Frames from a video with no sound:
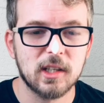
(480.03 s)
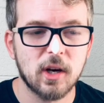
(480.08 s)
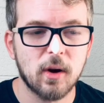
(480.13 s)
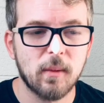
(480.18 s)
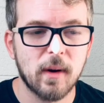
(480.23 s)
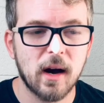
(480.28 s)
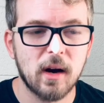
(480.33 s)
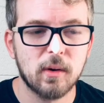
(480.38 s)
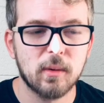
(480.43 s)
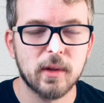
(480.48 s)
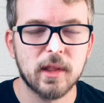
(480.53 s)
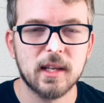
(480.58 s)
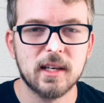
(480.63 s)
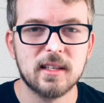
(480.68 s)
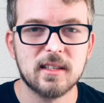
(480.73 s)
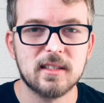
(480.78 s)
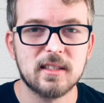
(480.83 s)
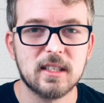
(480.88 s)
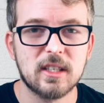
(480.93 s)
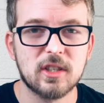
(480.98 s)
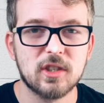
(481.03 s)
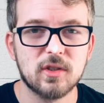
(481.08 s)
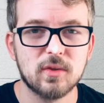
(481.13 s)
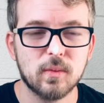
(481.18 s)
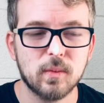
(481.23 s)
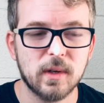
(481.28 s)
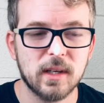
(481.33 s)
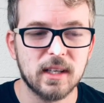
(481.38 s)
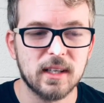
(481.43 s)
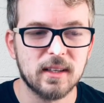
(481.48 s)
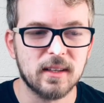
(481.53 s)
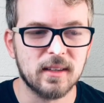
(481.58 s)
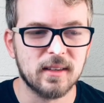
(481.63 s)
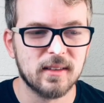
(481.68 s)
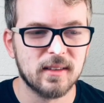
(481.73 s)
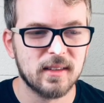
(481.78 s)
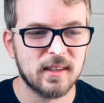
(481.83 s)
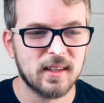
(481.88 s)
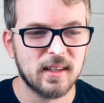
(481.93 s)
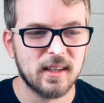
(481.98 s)
go out with a decision win.
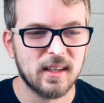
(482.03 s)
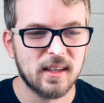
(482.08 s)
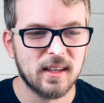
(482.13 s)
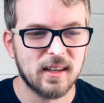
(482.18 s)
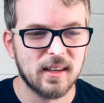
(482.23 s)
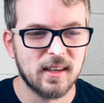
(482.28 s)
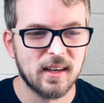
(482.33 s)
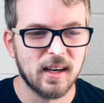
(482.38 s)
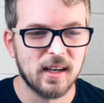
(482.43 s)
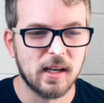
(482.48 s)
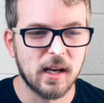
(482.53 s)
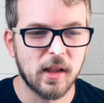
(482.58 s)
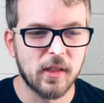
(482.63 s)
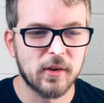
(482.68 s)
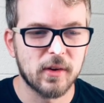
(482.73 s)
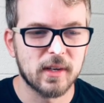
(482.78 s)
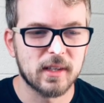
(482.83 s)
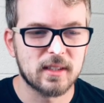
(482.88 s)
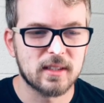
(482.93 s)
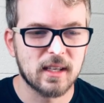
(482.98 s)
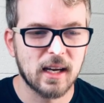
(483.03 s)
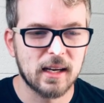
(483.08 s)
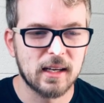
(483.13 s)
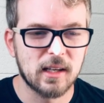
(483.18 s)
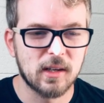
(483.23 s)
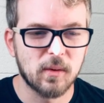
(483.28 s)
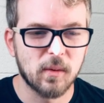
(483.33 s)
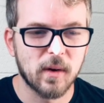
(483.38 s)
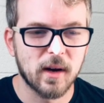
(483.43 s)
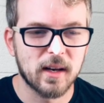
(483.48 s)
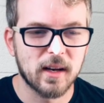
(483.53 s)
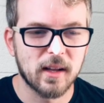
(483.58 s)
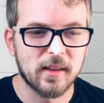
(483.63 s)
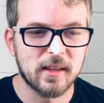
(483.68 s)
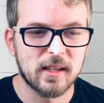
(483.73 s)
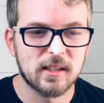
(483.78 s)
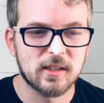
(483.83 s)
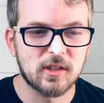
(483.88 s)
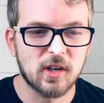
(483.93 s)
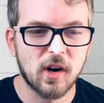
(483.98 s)
Another exciting one on
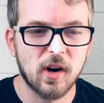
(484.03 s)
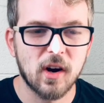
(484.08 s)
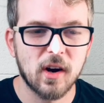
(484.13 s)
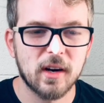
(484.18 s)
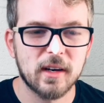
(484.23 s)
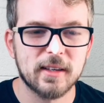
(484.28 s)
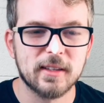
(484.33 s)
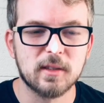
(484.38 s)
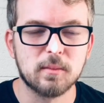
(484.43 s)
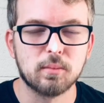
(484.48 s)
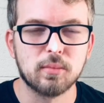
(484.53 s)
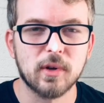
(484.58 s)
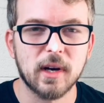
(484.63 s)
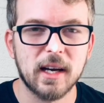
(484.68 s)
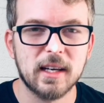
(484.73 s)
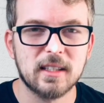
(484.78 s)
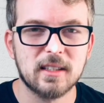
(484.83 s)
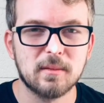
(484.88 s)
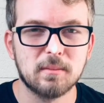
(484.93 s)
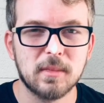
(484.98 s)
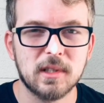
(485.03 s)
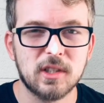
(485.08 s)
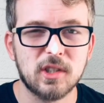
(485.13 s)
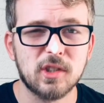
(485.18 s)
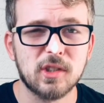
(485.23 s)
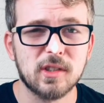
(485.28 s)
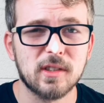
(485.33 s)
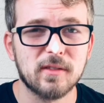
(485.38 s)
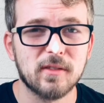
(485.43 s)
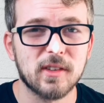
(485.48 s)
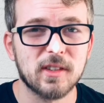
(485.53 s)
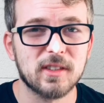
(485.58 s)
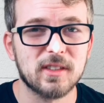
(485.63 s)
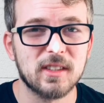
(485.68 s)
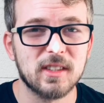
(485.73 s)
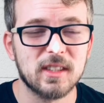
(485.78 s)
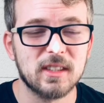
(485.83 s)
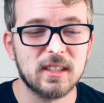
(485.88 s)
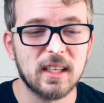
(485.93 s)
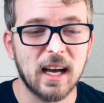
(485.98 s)
this card is Bryce Mitchell
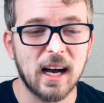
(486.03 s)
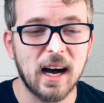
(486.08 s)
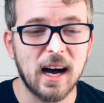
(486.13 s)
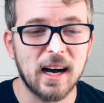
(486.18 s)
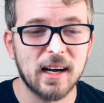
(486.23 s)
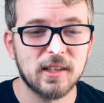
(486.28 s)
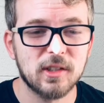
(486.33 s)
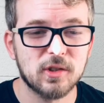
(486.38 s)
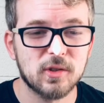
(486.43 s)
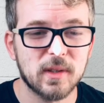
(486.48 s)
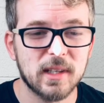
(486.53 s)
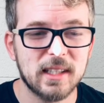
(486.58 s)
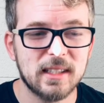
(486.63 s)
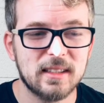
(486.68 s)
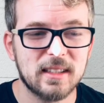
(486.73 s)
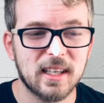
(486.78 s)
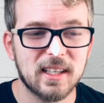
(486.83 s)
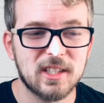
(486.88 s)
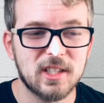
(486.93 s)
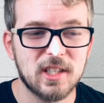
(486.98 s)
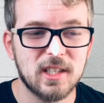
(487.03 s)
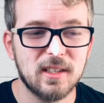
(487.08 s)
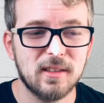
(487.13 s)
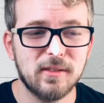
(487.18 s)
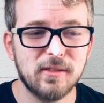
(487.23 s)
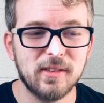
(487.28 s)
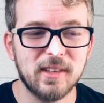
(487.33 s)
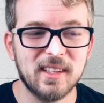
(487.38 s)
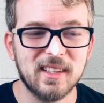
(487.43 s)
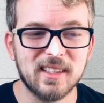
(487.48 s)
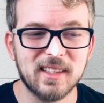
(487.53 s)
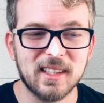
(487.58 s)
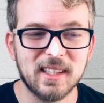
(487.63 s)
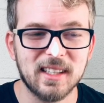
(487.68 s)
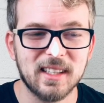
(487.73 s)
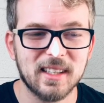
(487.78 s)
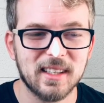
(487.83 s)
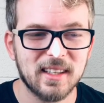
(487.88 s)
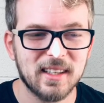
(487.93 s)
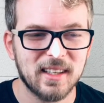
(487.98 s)
versus Andre Touchy
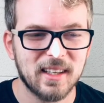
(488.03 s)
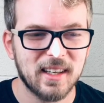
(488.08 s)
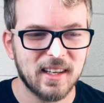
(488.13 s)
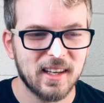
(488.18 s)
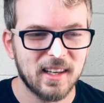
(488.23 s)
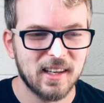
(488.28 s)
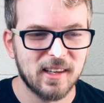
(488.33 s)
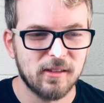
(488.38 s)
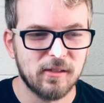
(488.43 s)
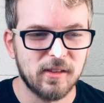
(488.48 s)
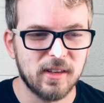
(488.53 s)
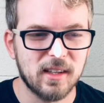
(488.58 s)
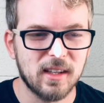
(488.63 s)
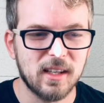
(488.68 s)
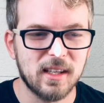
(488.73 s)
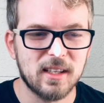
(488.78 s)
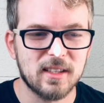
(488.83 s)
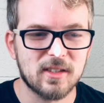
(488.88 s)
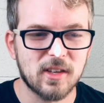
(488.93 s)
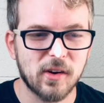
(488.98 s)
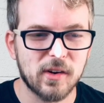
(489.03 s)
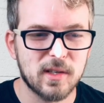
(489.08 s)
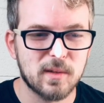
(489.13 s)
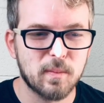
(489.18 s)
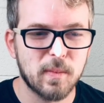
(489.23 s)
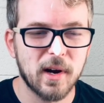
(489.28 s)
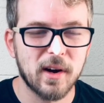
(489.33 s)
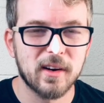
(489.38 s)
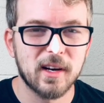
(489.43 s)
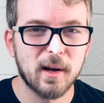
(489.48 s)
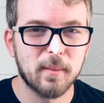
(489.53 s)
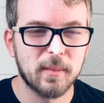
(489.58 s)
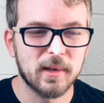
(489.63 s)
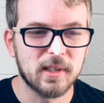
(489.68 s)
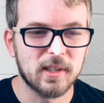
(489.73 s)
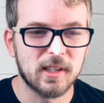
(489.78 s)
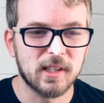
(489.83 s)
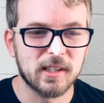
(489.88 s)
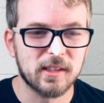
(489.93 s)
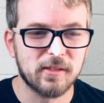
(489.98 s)
Fili. Fili is always paired up
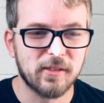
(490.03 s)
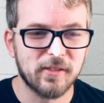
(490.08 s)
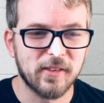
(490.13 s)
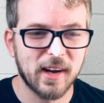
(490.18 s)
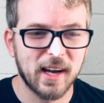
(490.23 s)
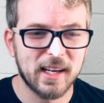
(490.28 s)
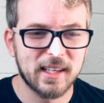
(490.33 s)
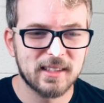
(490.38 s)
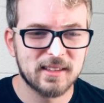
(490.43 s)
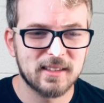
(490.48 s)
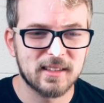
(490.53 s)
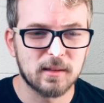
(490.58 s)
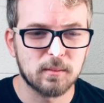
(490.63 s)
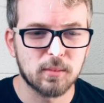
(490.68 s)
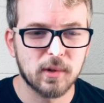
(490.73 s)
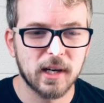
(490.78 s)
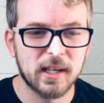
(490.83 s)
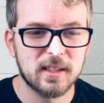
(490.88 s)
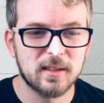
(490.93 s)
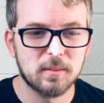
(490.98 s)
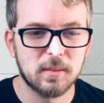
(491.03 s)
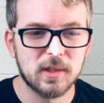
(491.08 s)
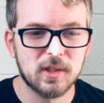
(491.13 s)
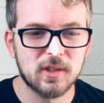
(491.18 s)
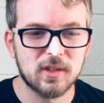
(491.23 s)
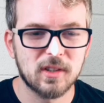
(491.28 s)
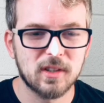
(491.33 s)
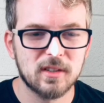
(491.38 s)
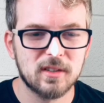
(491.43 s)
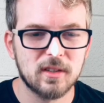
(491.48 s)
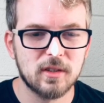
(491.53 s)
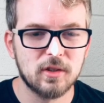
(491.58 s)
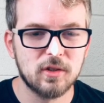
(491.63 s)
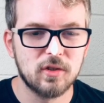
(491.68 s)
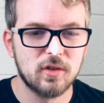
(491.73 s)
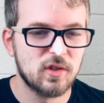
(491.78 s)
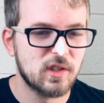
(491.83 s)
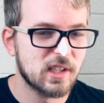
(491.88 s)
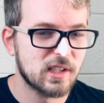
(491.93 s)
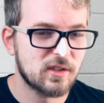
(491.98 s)
in good fights, and Bryce Mitchell is a
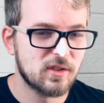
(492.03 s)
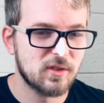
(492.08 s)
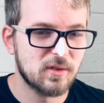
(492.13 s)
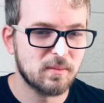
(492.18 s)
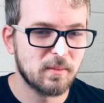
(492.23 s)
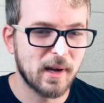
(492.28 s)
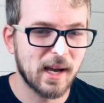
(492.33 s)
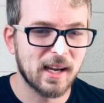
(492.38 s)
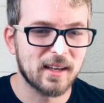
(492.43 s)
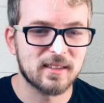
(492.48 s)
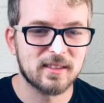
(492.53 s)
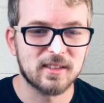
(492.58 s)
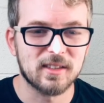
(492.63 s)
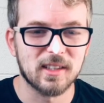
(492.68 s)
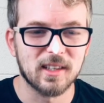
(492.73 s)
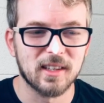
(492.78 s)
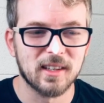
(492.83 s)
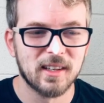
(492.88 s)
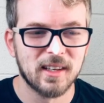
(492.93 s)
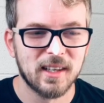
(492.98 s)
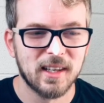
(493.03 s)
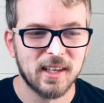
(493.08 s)
jiu-jitsu master.